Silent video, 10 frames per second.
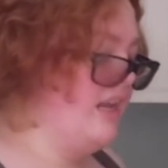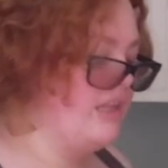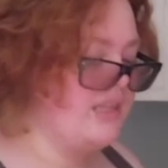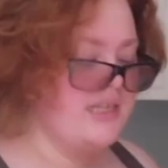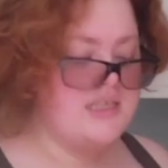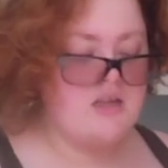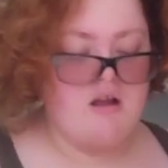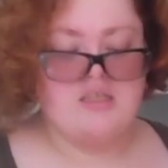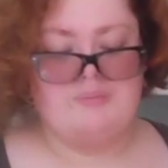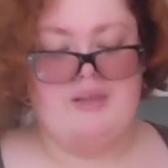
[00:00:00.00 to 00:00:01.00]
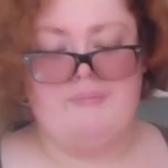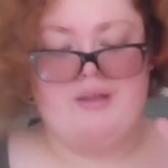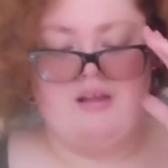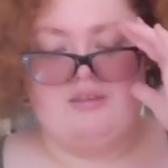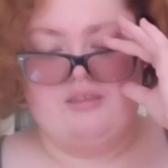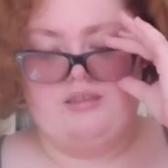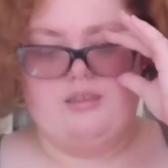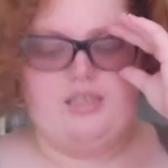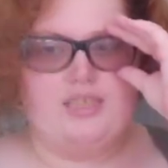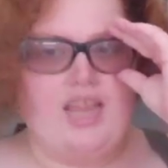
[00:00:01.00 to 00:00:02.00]
now this cost me about
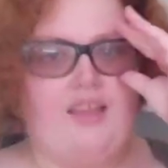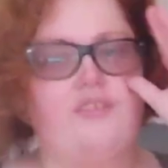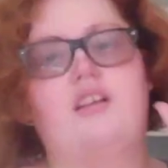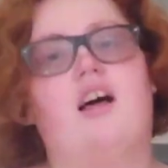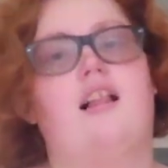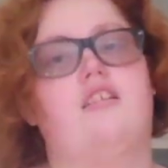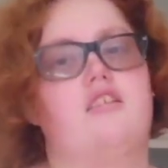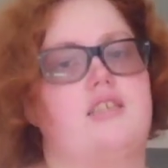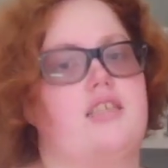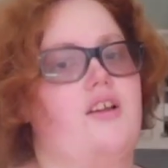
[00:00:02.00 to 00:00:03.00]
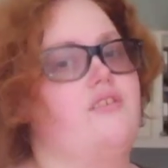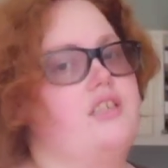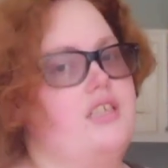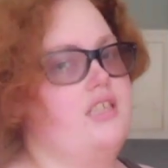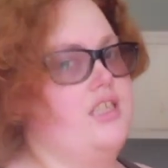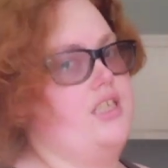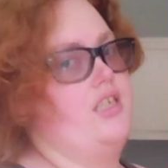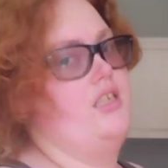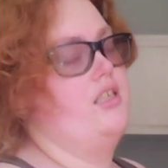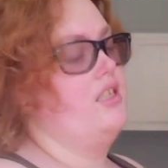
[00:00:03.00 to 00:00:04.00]
seven dollars and seventeen
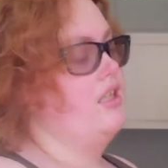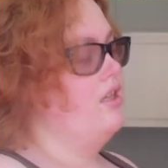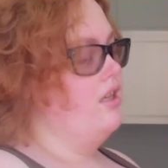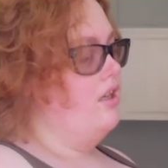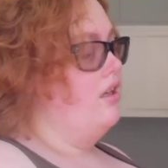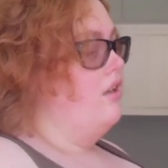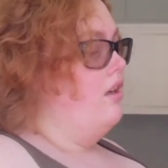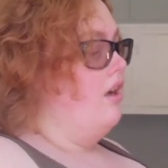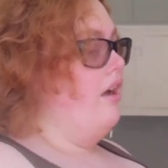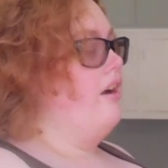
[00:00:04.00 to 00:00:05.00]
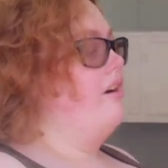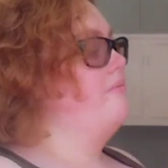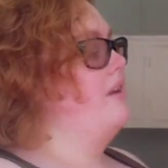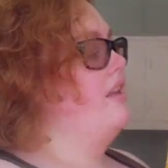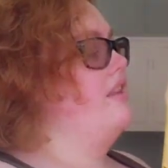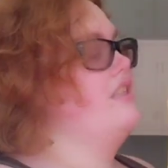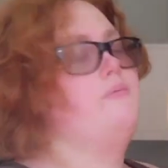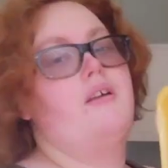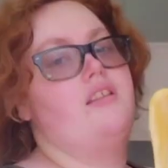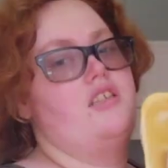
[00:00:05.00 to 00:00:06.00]
cents. Um, this
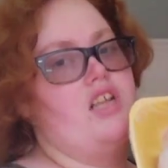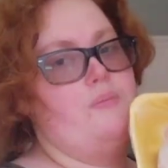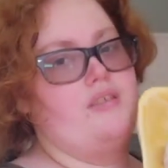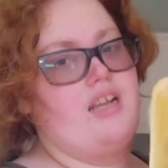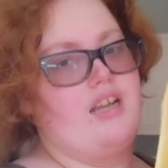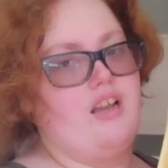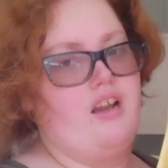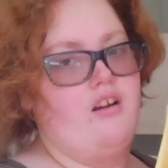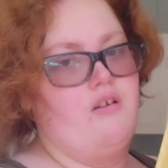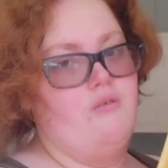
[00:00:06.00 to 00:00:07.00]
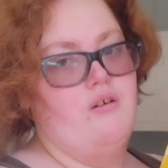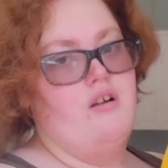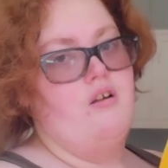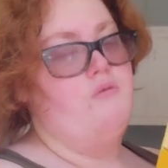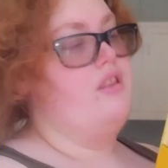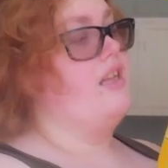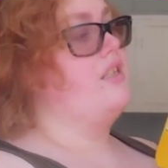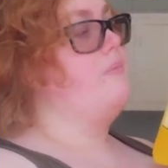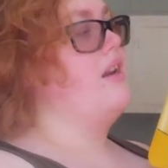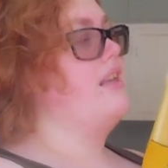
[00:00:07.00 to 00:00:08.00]
is about the cheapest I could go with
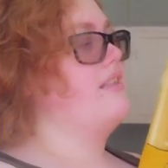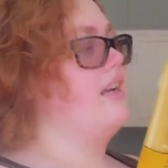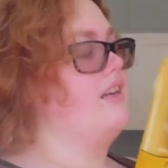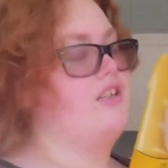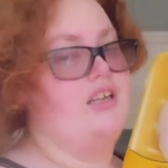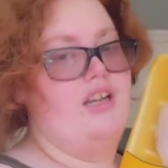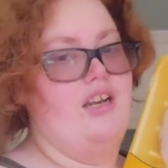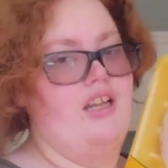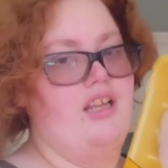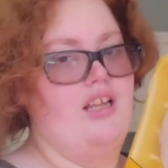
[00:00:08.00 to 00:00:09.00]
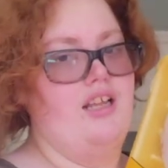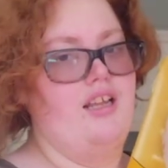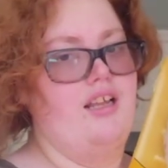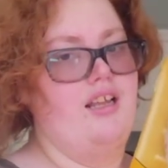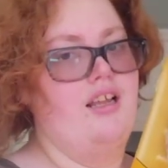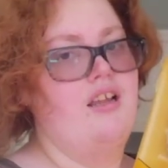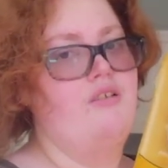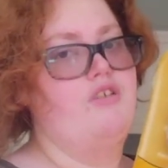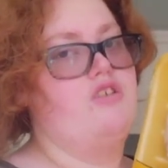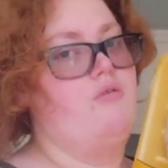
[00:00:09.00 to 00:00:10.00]
as many as I could,
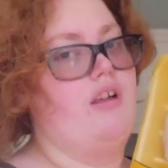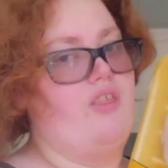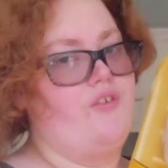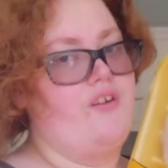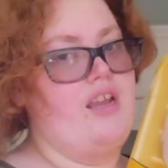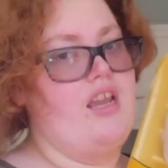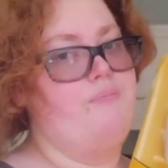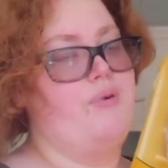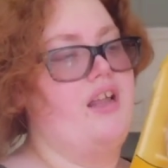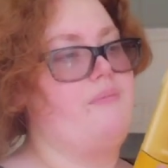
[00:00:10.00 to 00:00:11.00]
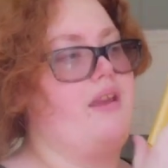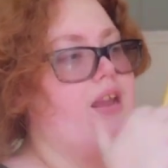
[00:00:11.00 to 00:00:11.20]
which is only three. But I